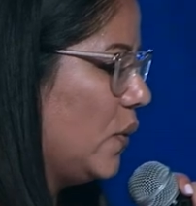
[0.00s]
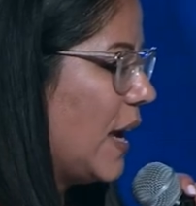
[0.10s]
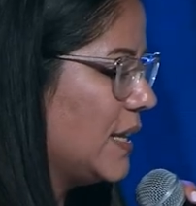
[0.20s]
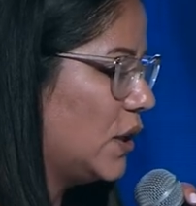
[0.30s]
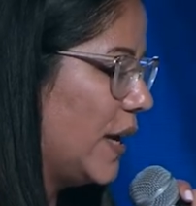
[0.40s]

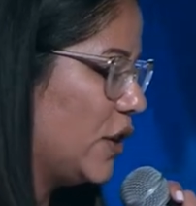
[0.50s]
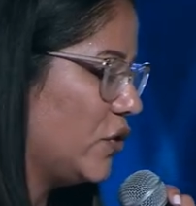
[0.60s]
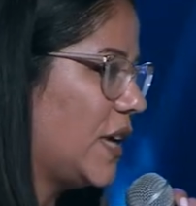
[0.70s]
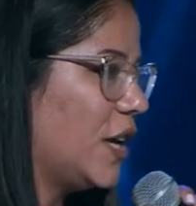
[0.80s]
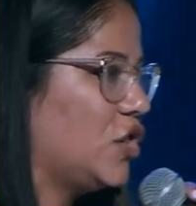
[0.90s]
guys a little
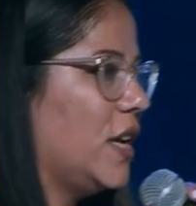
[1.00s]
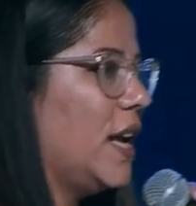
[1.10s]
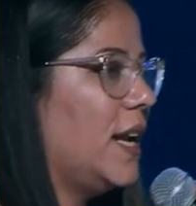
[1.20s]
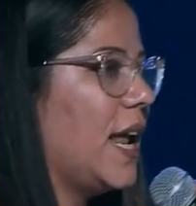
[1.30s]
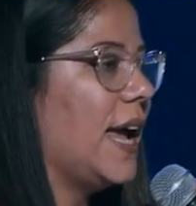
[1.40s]
introduction.
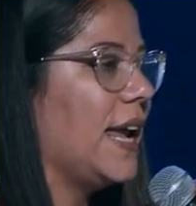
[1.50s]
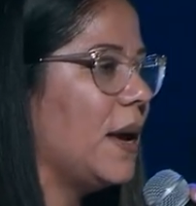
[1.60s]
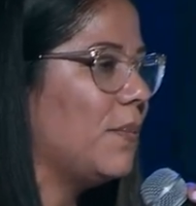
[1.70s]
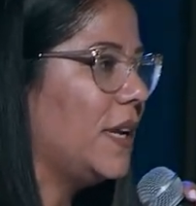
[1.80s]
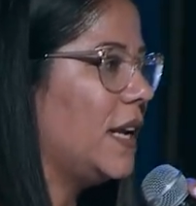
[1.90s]
I
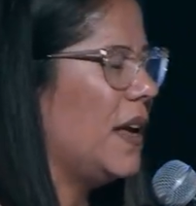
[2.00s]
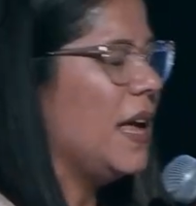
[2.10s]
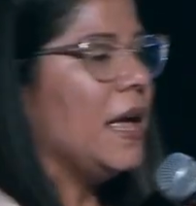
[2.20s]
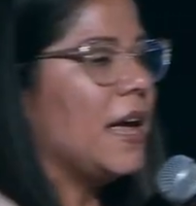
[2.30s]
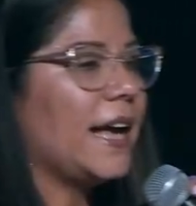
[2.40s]
am going to
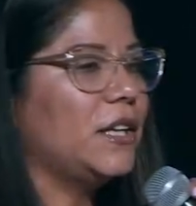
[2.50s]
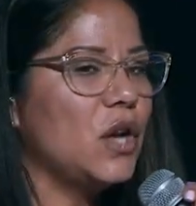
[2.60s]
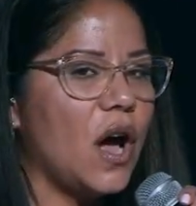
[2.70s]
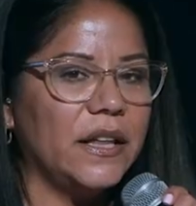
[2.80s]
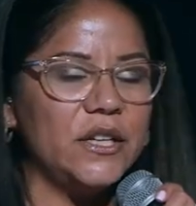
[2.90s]

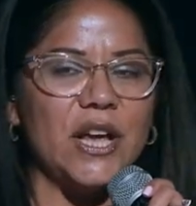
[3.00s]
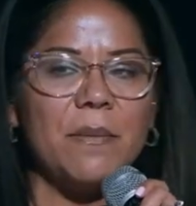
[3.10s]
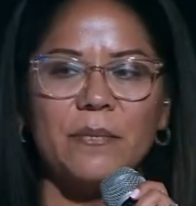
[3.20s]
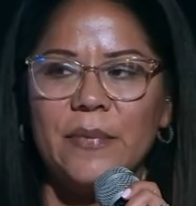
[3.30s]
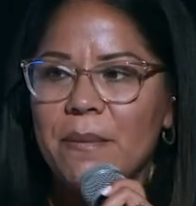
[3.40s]
acknowledge that,
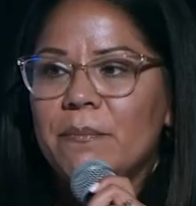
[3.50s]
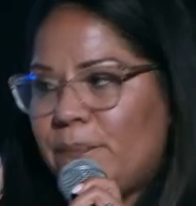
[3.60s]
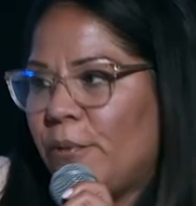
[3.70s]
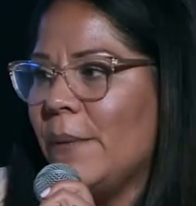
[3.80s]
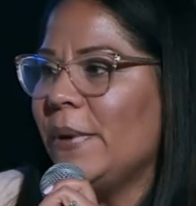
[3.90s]
that probably a
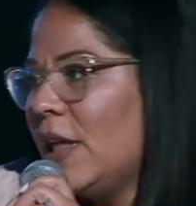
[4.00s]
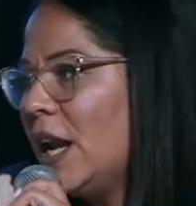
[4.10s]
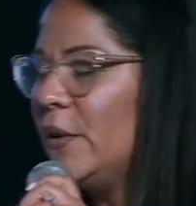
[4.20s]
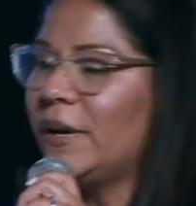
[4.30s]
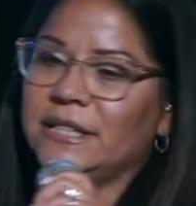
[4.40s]
lot of
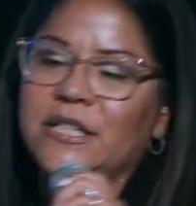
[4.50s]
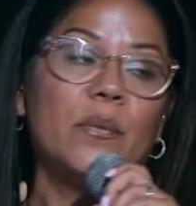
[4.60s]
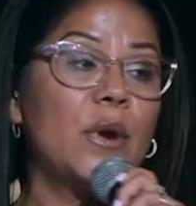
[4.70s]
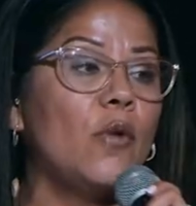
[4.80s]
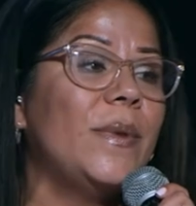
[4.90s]
you guys don't
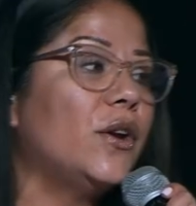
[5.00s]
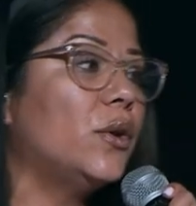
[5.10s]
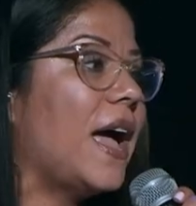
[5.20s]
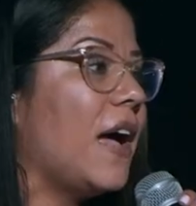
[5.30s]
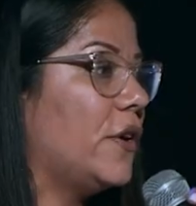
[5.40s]
know me or you
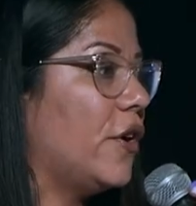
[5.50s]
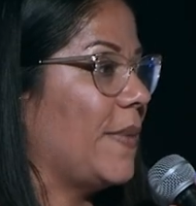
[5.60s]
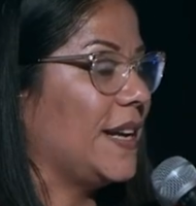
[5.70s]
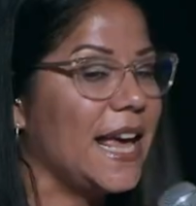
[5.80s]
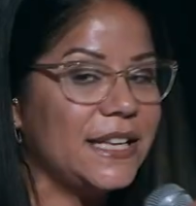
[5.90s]
haven't heard
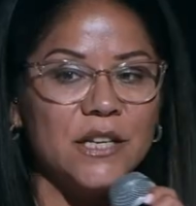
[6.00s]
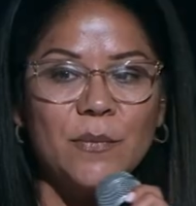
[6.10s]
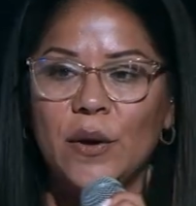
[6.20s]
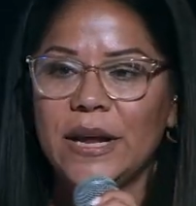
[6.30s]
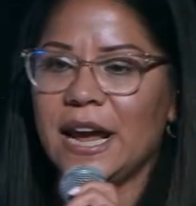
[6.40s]
my
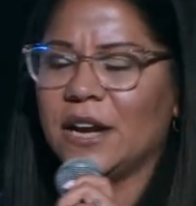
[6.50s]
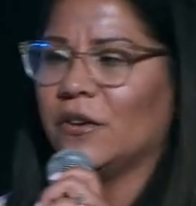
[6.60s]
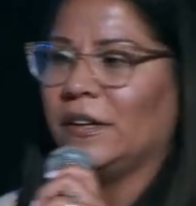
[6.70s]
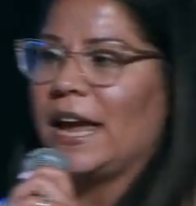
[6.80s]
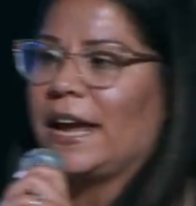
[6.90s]
testimony and
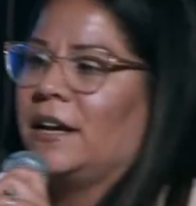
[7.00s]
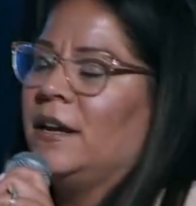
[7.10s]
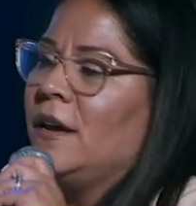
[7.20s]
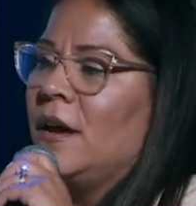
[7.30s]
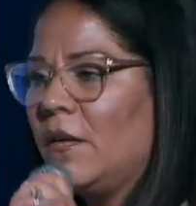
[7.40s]
you're like,
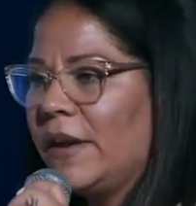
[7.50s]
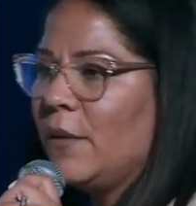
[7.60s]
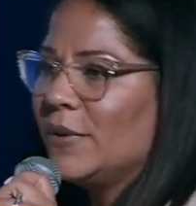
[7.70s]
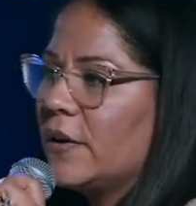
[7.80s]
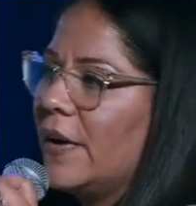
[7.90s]
okay,
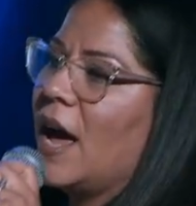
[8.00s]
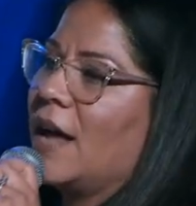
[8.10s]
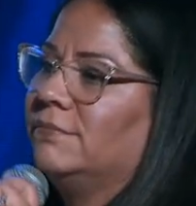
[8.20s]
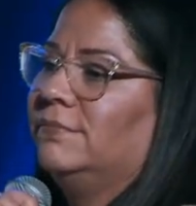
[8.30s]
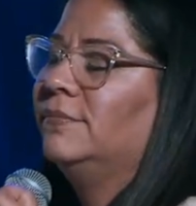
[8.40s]
what's going
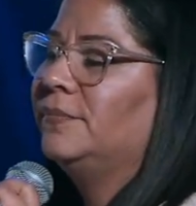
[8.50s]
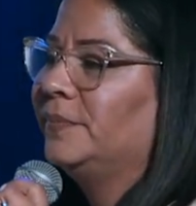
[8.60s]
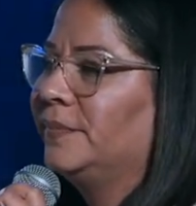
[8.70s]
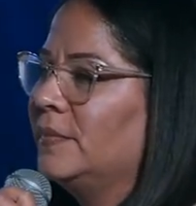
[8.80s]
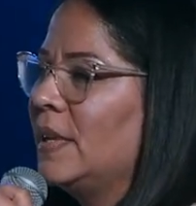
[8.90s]
on?
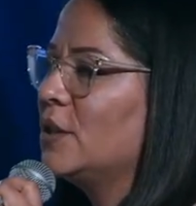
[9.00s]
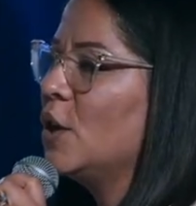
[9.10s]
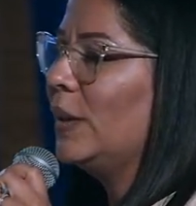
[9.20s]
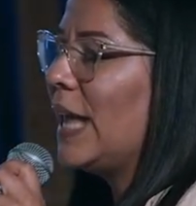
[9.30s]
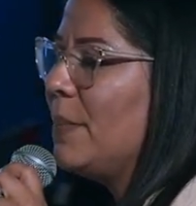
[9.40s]

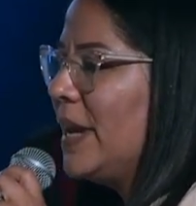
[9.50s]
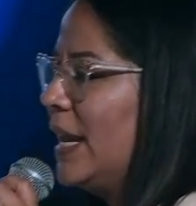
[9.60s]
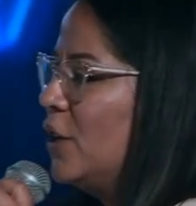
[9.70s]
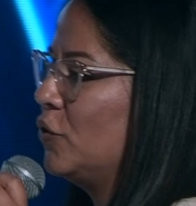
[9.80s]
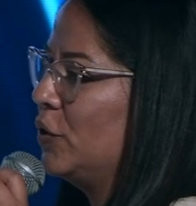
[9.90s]
So let me
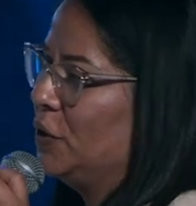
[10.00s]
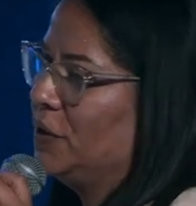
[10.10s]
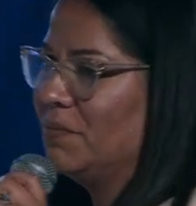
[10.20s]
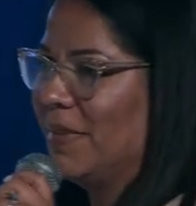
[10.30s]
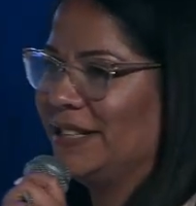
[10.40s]

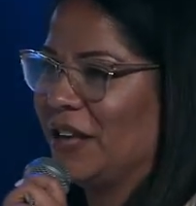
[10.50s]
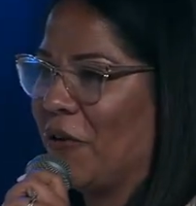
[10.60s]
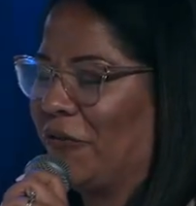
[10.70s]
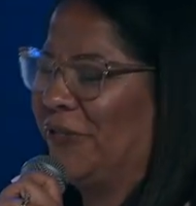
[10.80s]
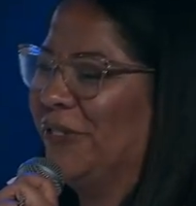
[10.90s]
introduce
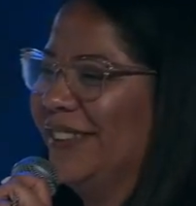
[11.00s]
myself.